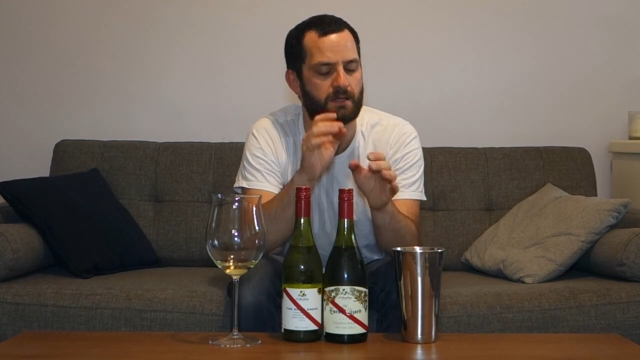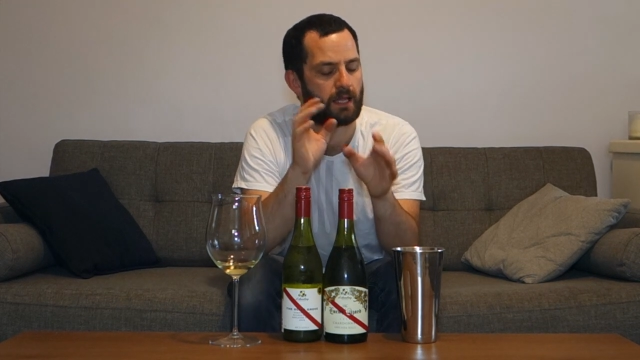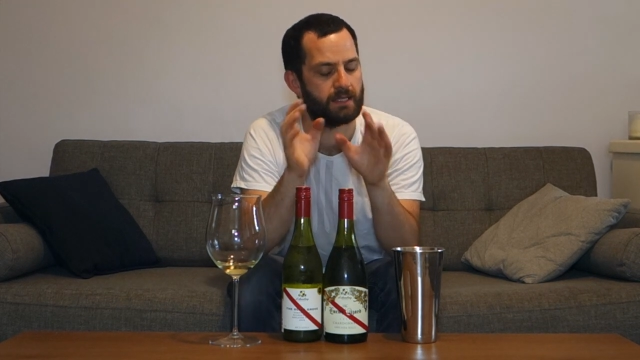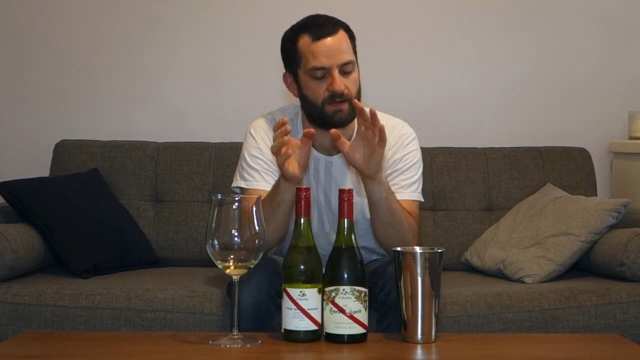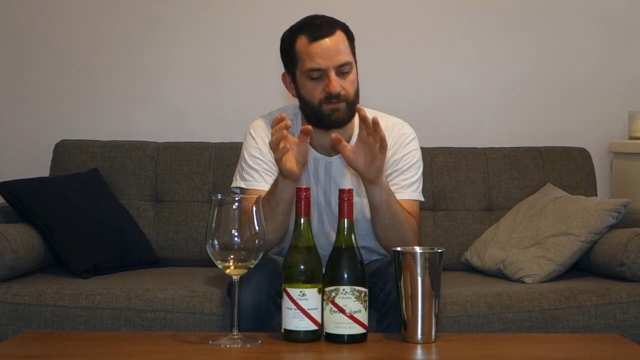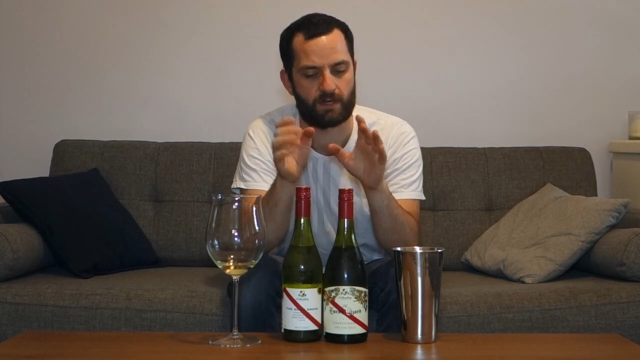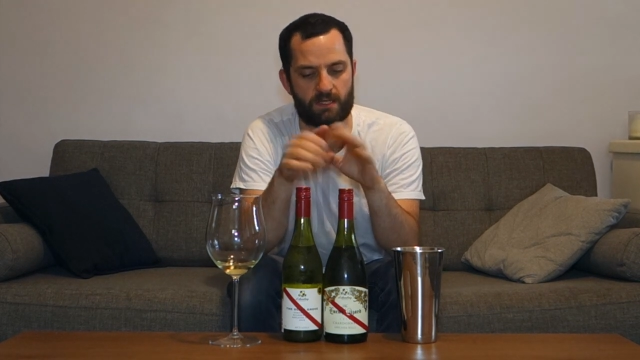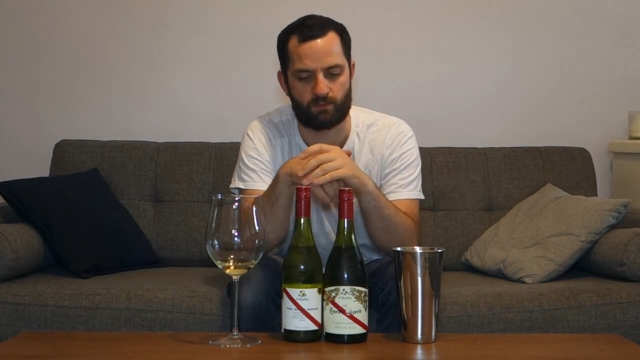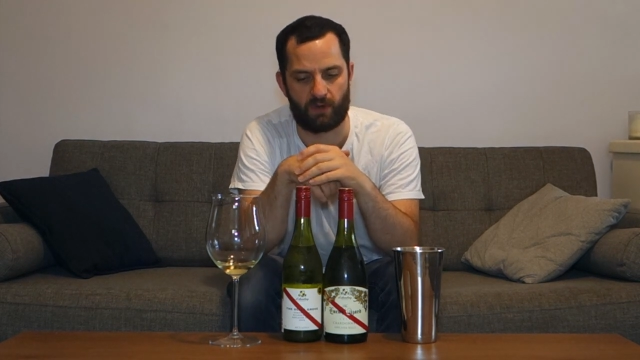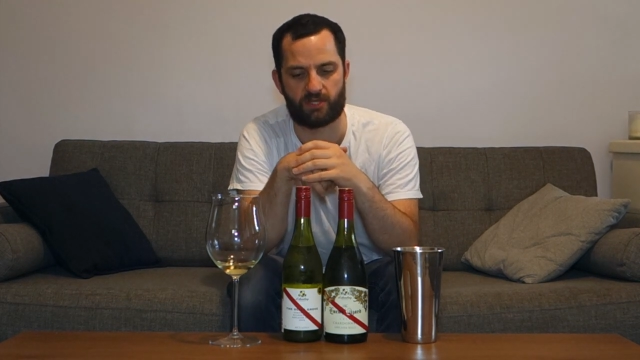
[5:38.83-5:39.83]
slightly different
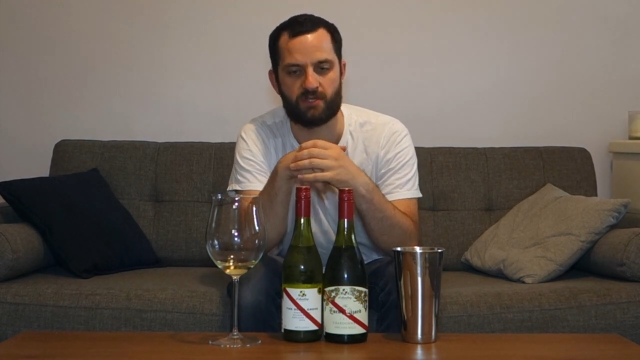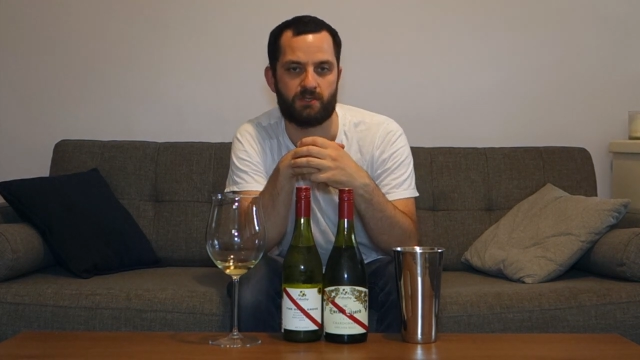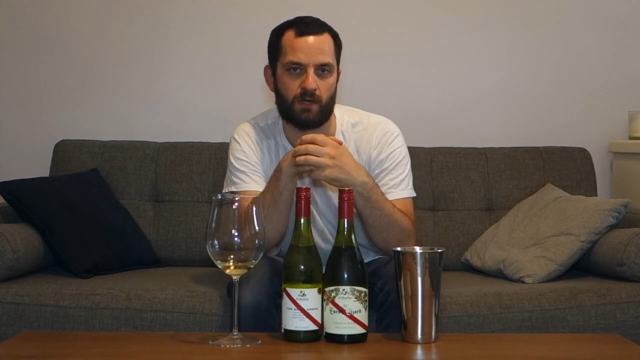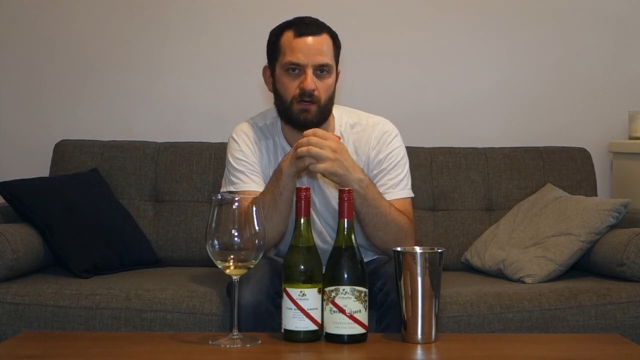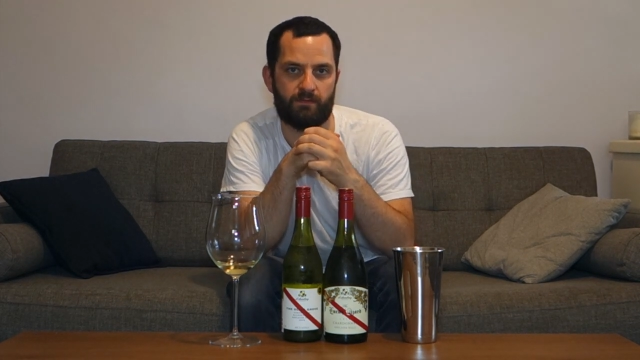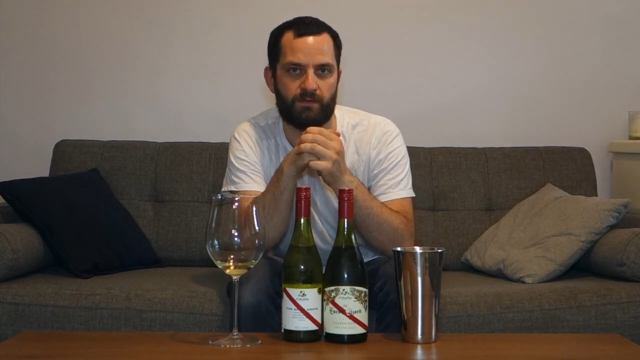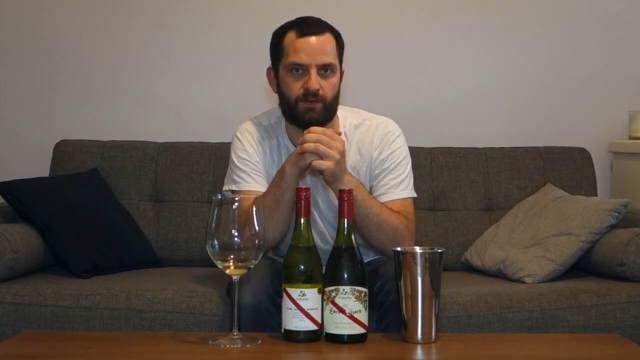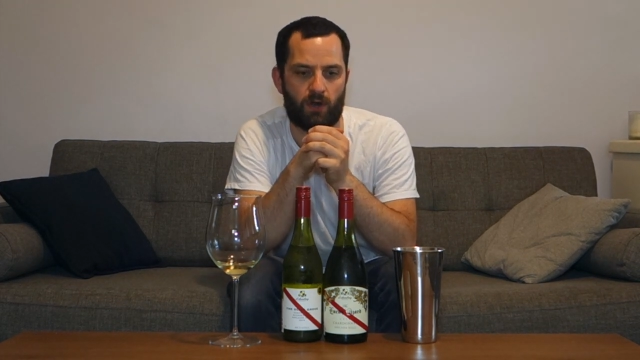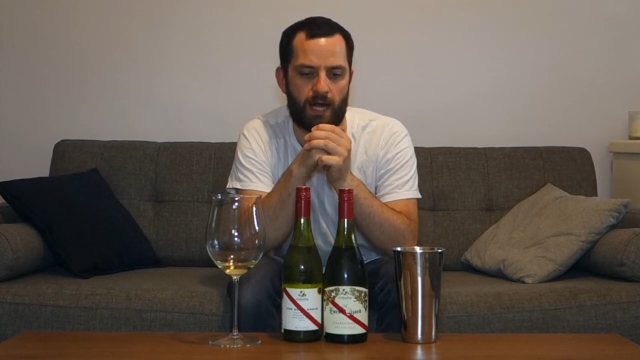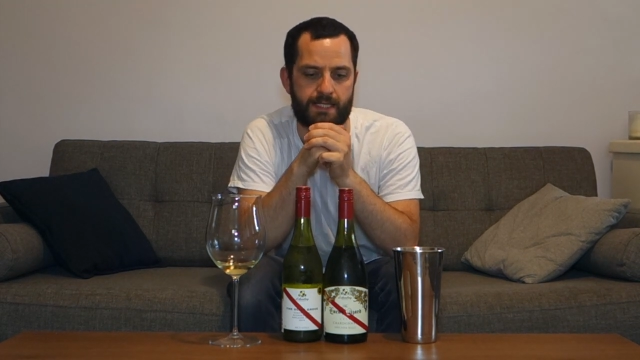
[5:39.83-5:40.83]
expressions of the
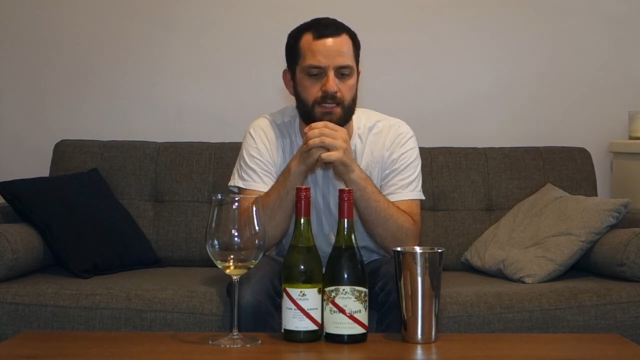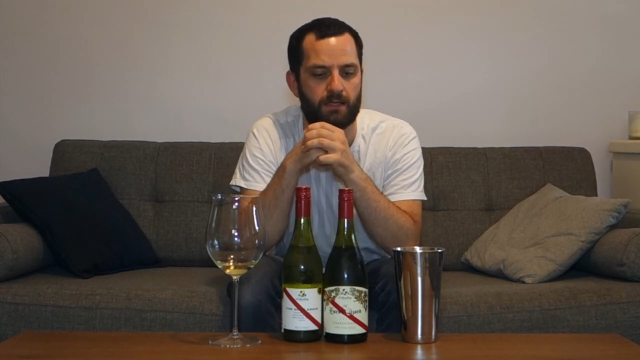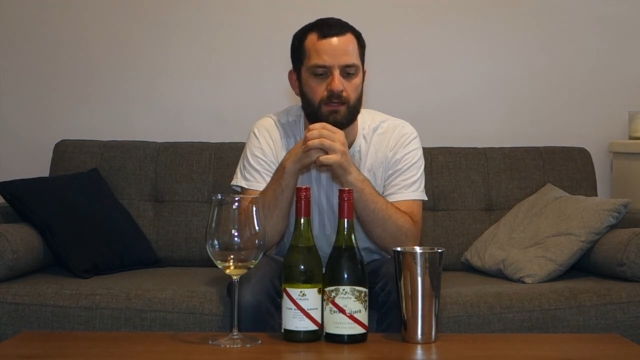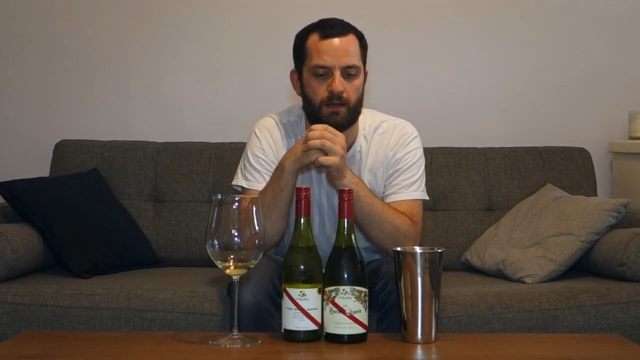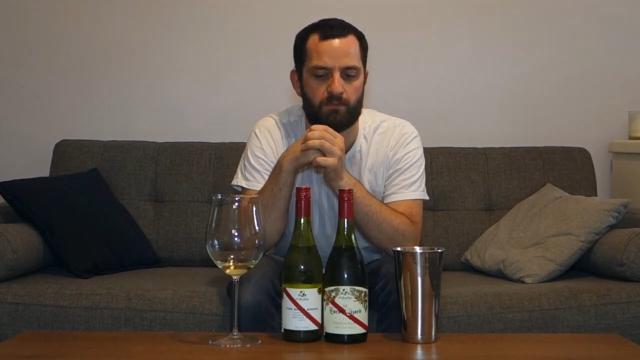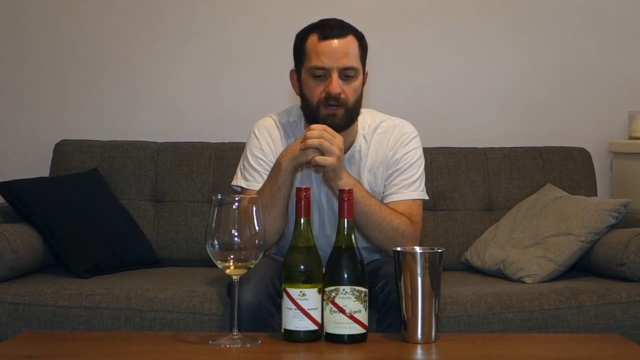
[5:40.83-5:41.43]
variety,